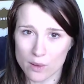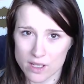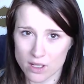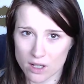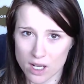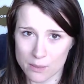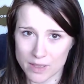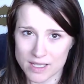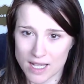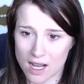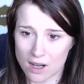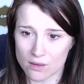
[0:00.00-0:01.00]
you're coming
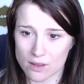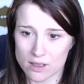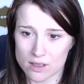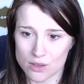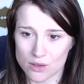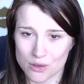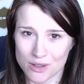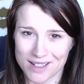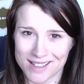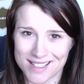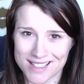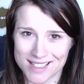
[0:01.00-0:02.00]
down to
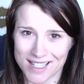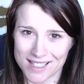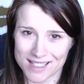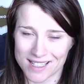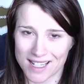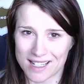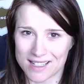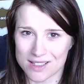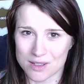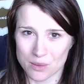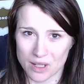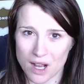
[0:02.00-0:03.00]
sit and
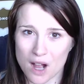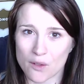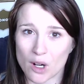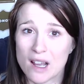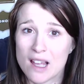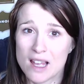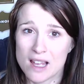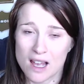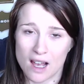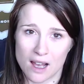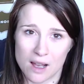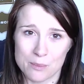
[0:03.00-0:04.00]
to recover,
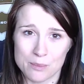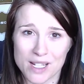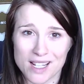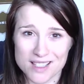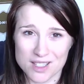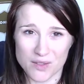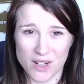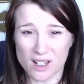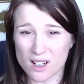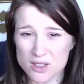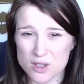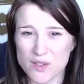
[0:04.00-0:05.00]
because they're
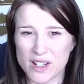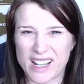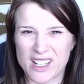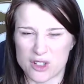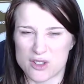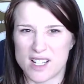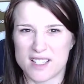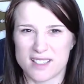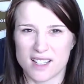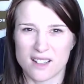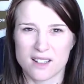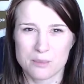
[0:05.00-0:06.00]
also very
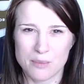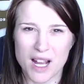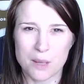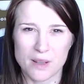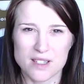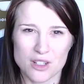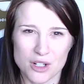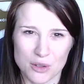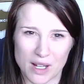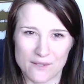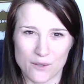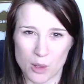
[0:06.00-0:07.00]
energizing. Back bends are
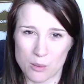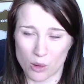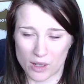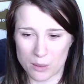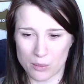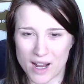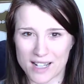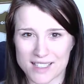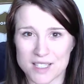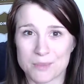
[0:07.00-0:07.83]
great for a morning practice